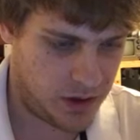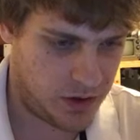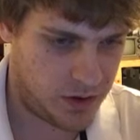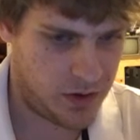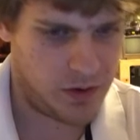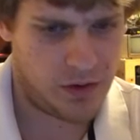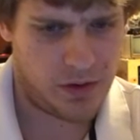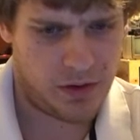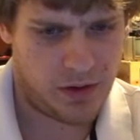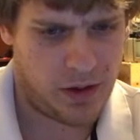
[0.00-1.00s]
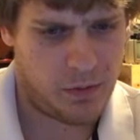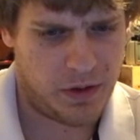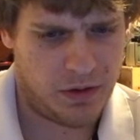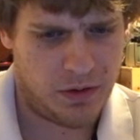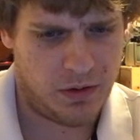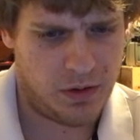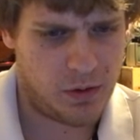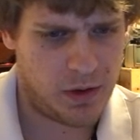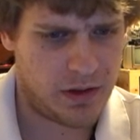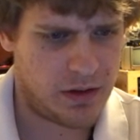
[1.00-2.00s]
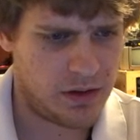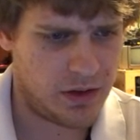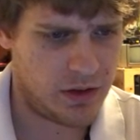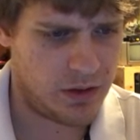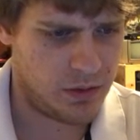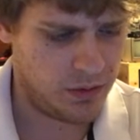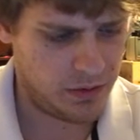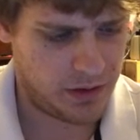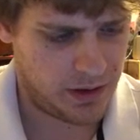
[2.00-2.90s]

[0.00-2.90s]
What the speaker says: sure that when you do the quick selection tool,